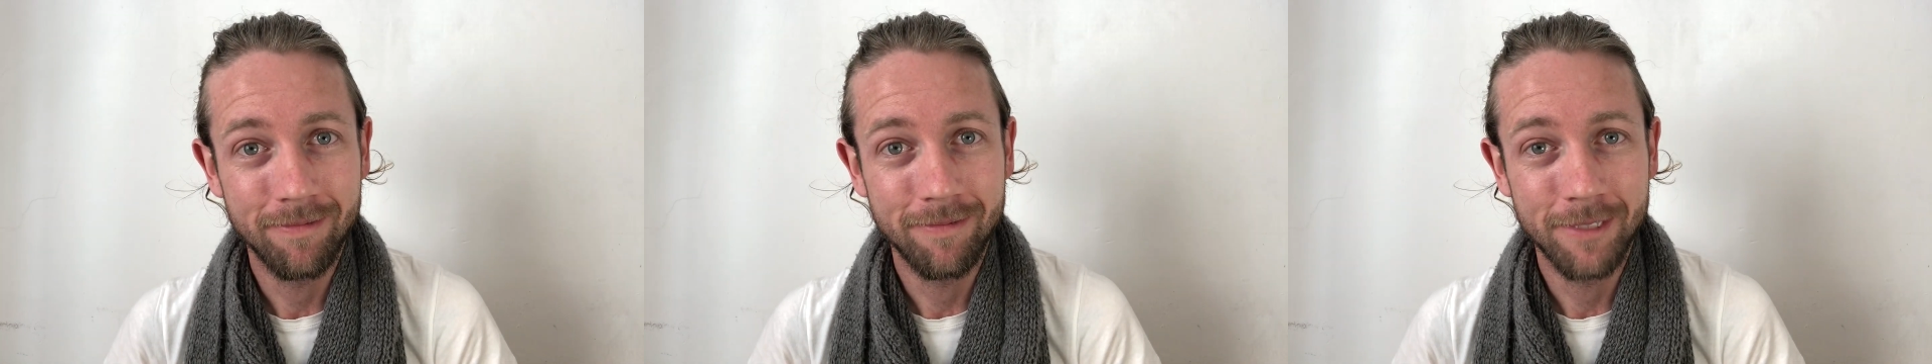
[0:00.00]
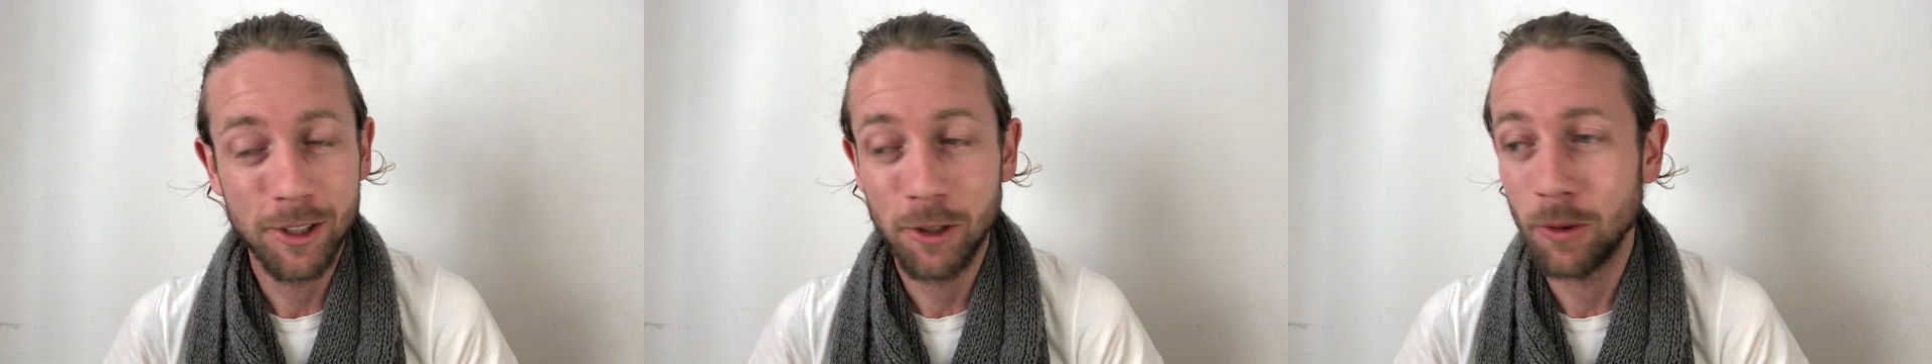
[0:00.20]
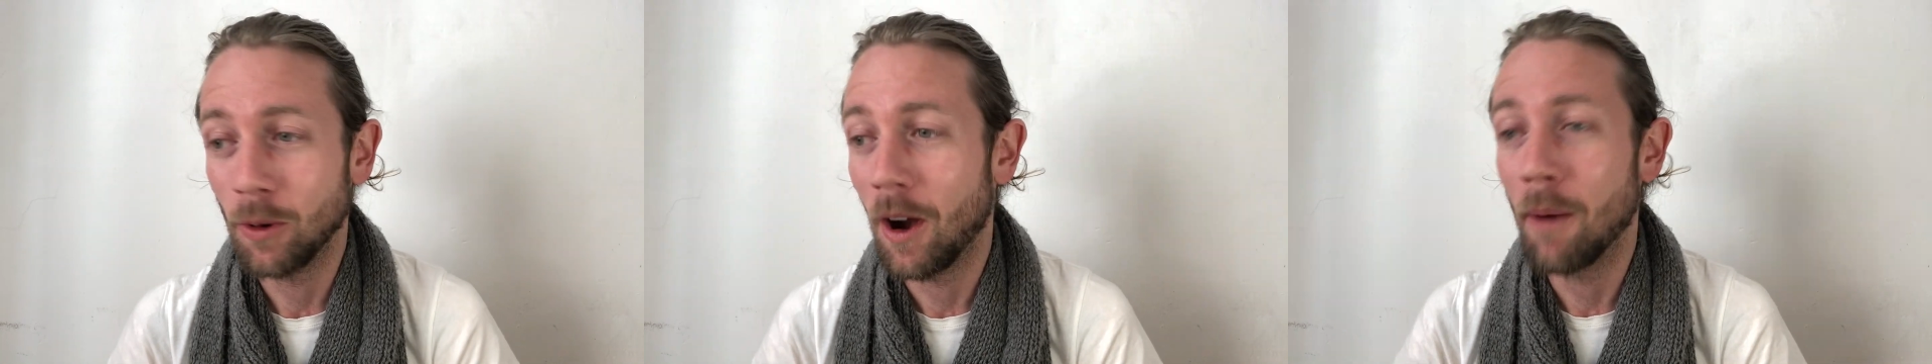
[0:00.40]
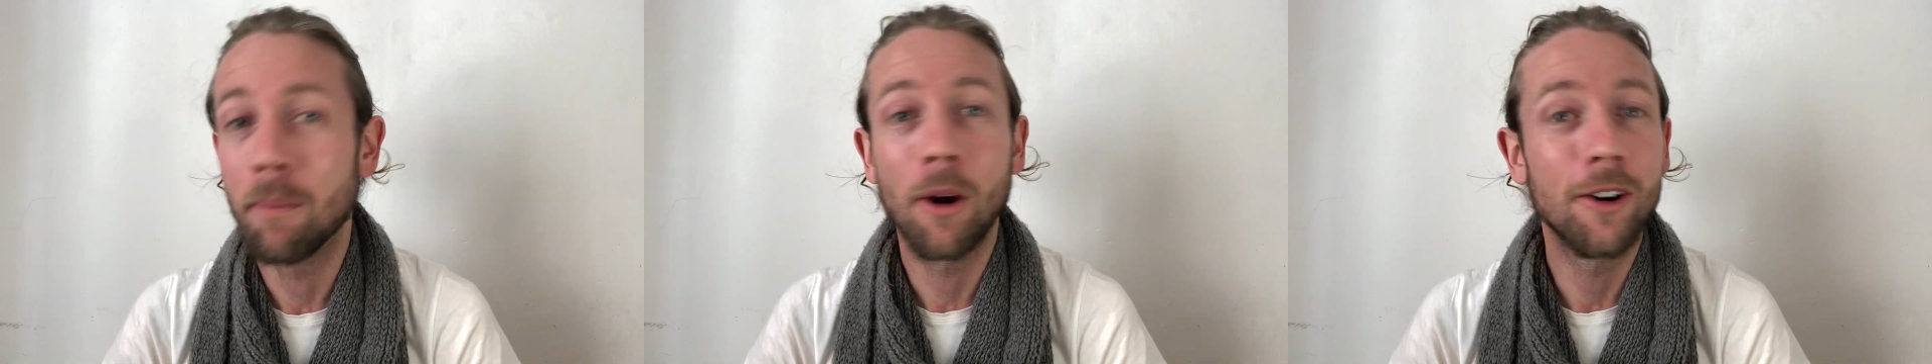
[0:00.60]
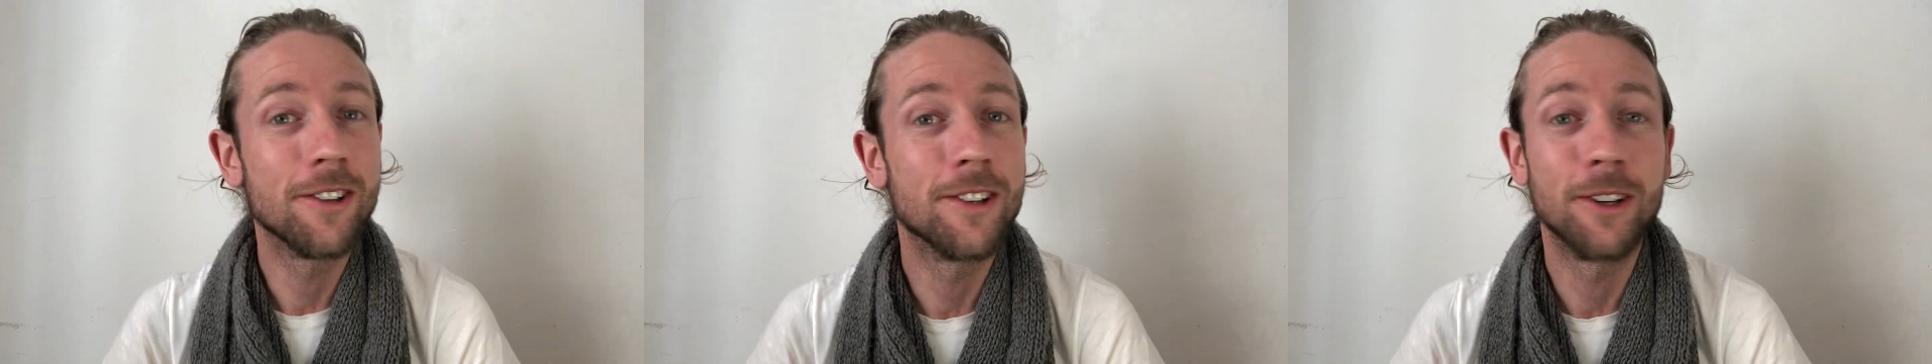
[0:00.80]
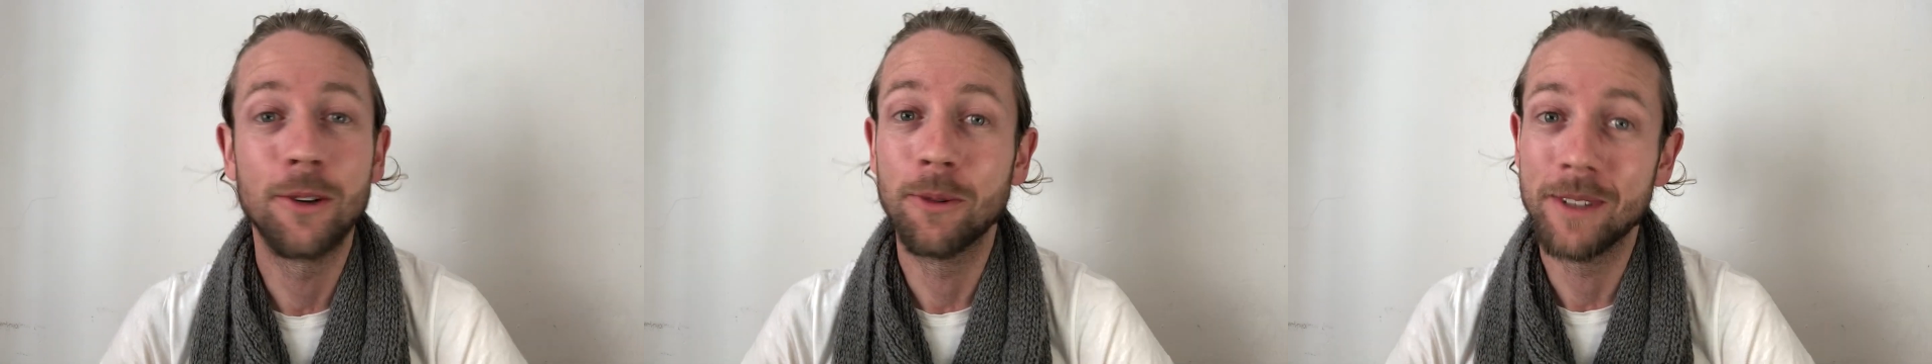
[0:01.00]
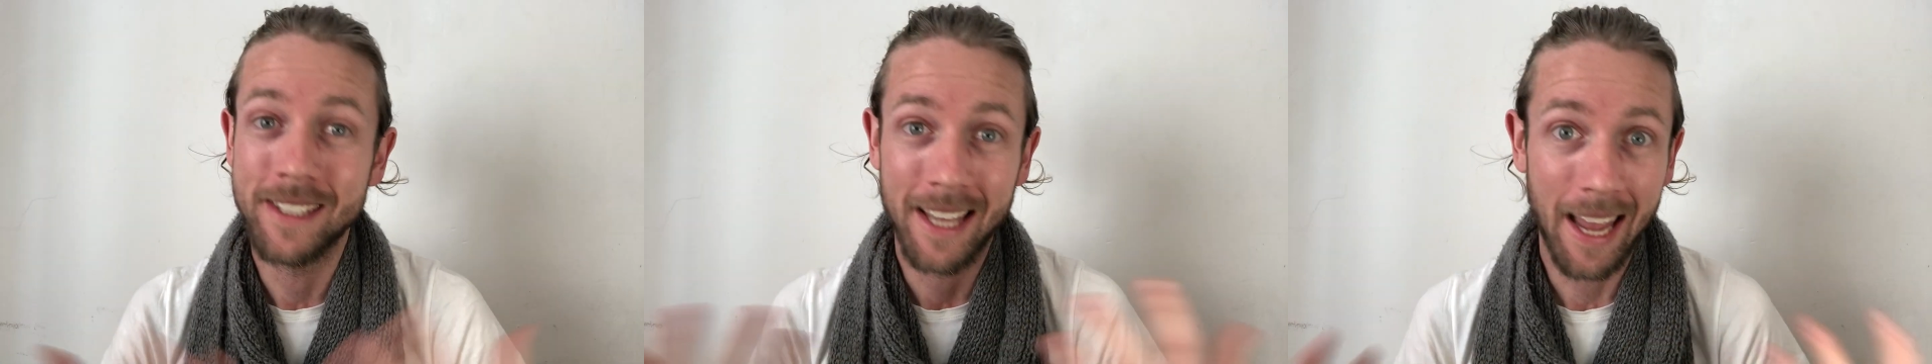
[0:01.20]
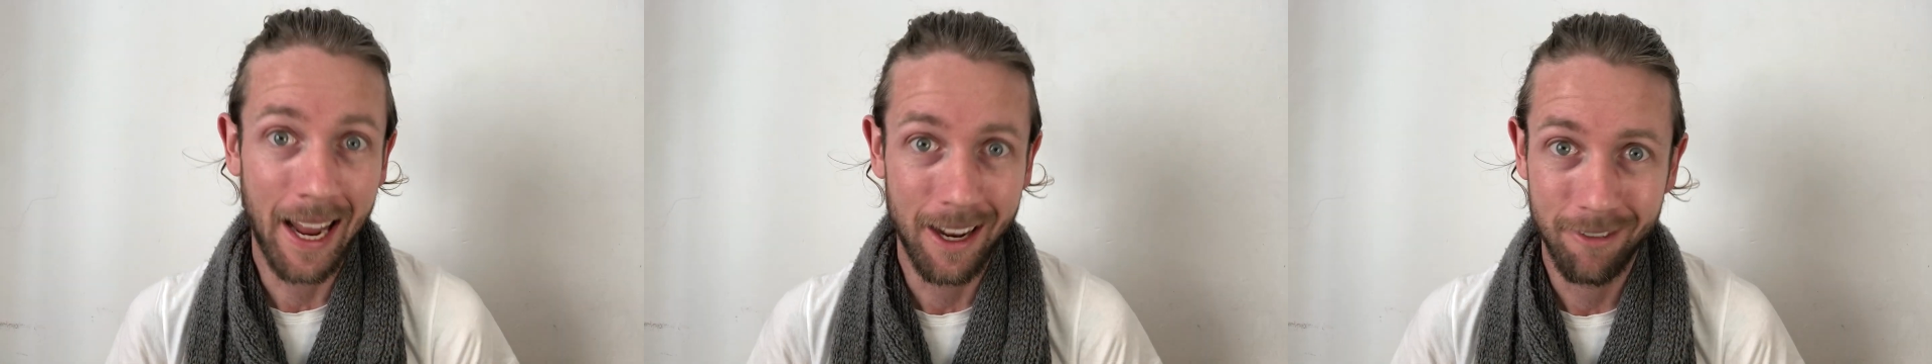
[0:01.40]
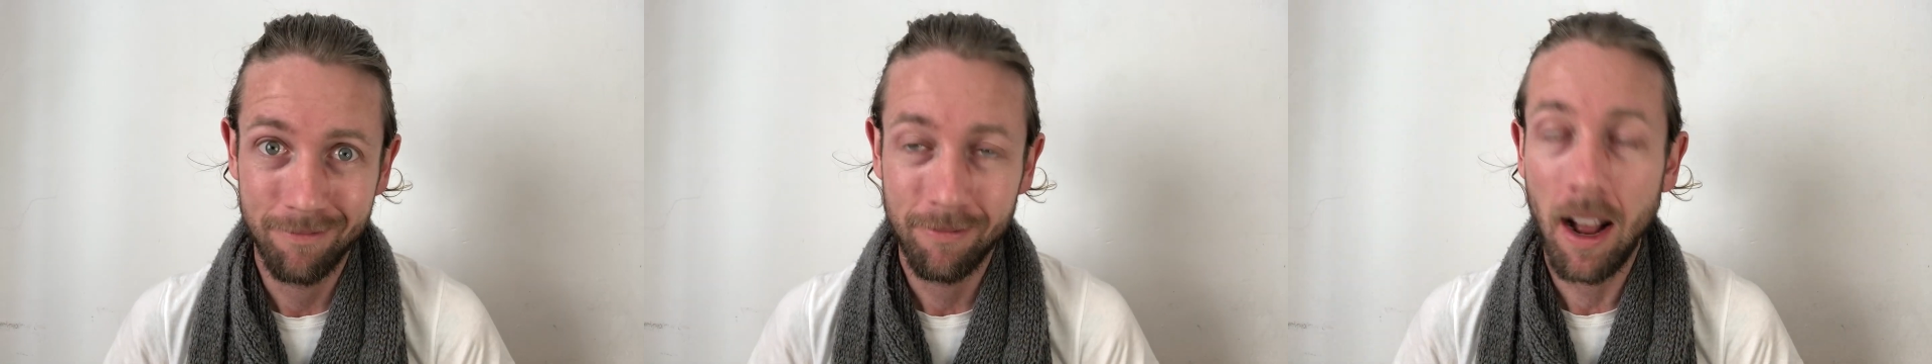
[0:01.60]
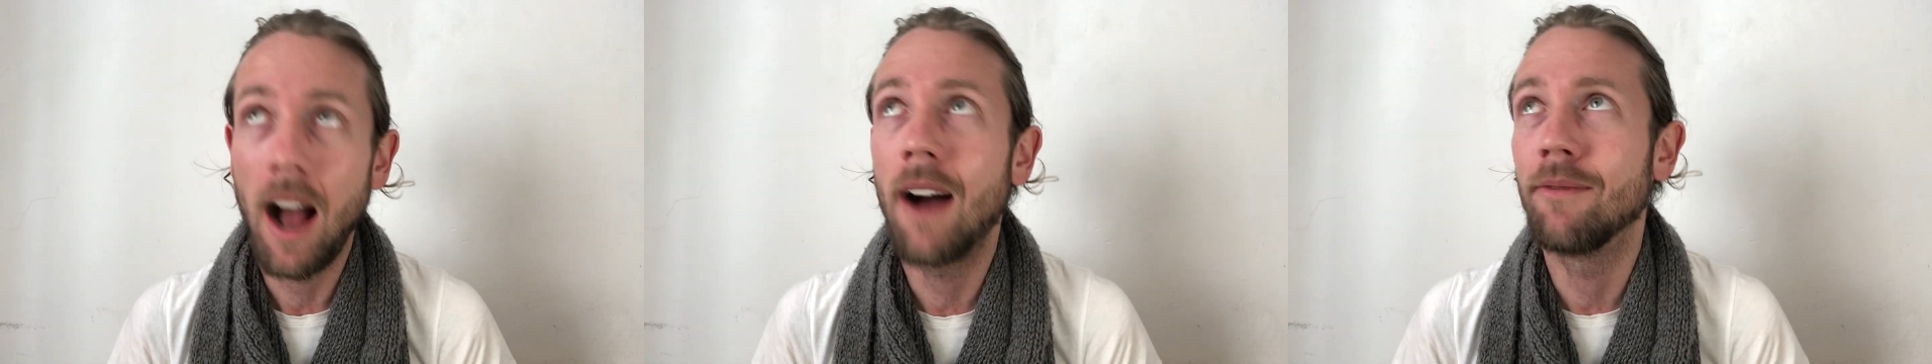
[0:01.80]
to a person who is gay,
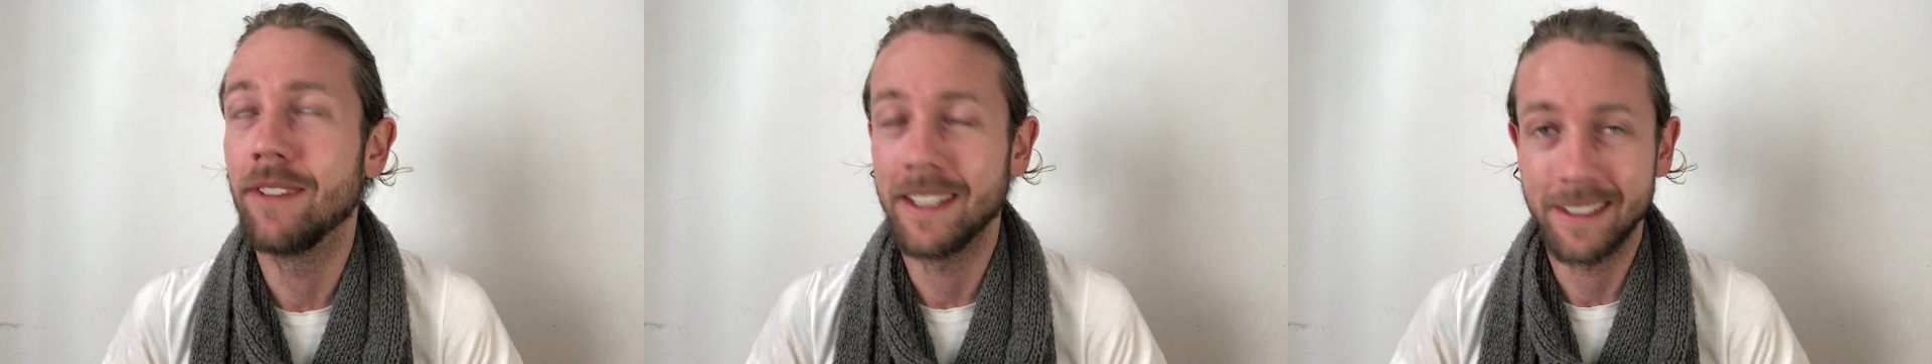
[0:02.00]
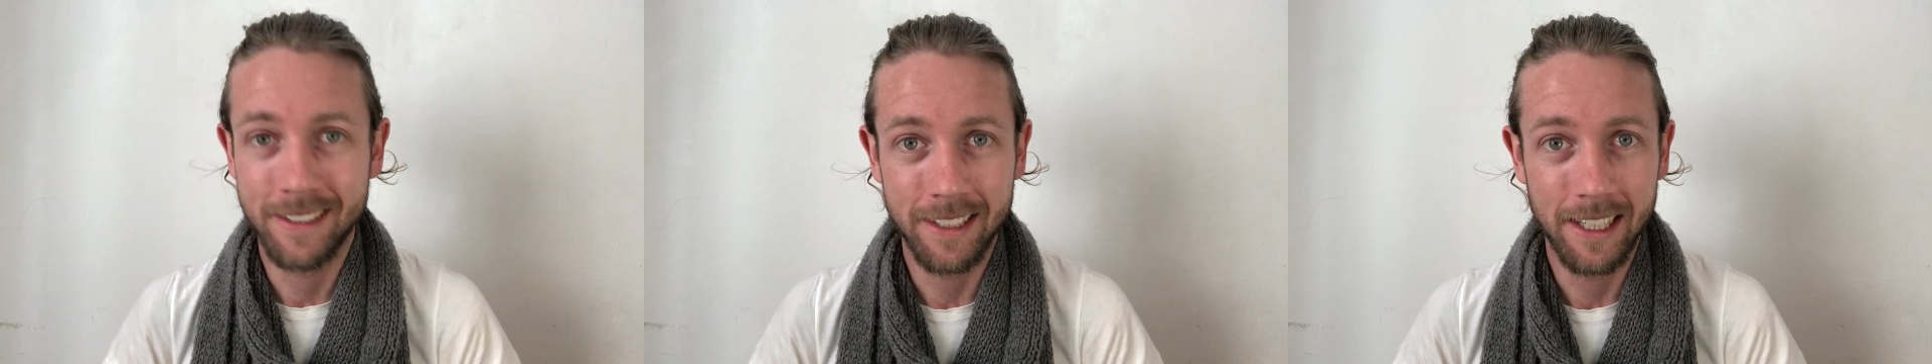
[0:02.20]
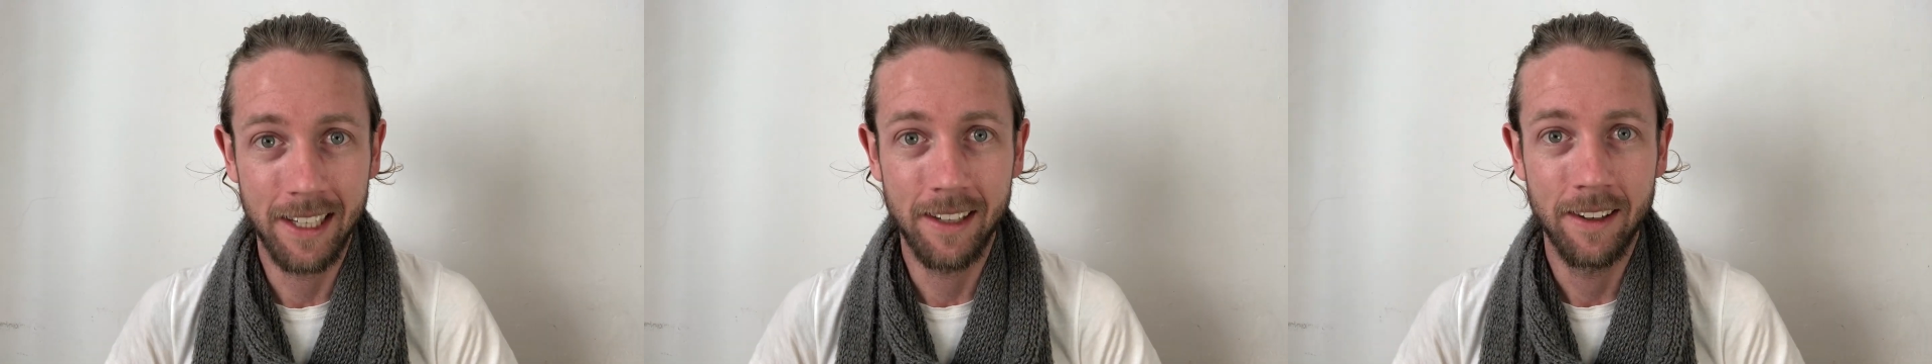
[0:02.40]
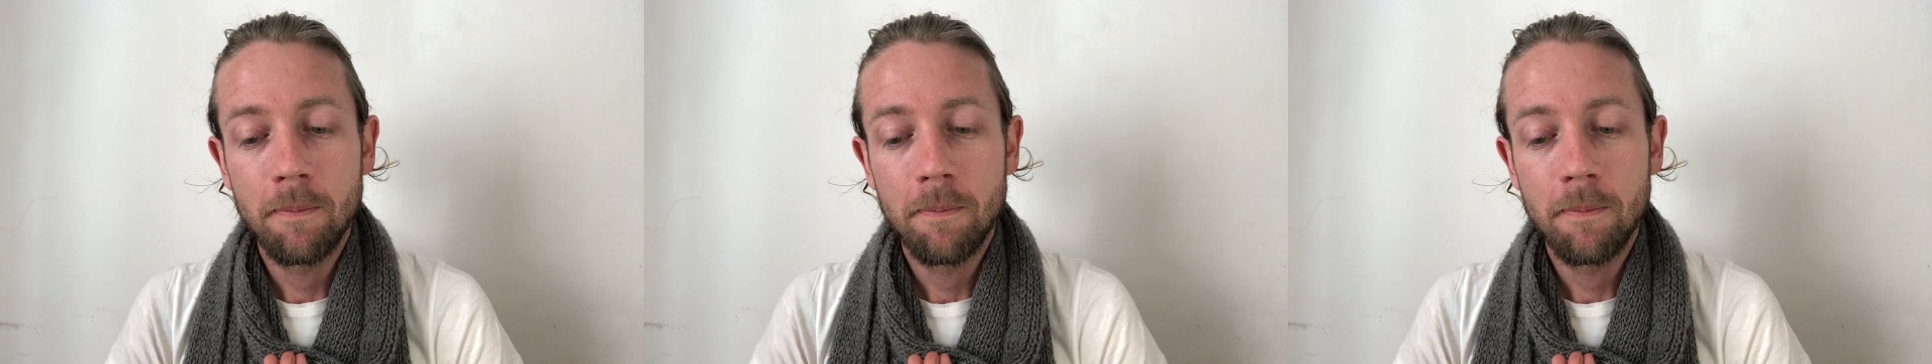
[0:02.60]
obviously.